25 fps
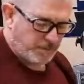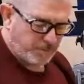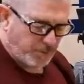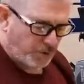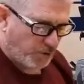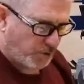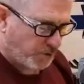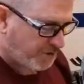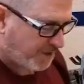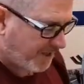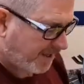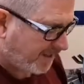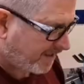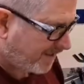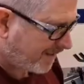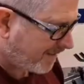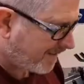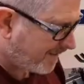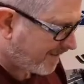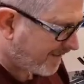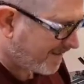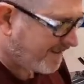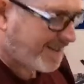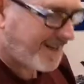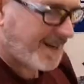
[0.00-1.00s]
process is
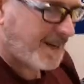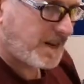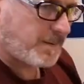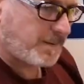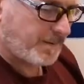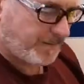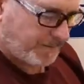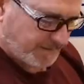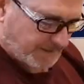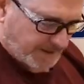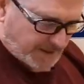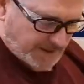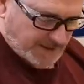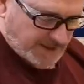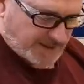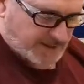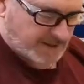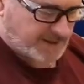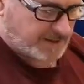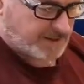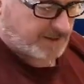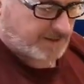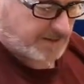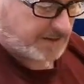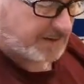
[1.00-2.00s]
the same
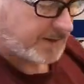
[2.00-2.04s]
as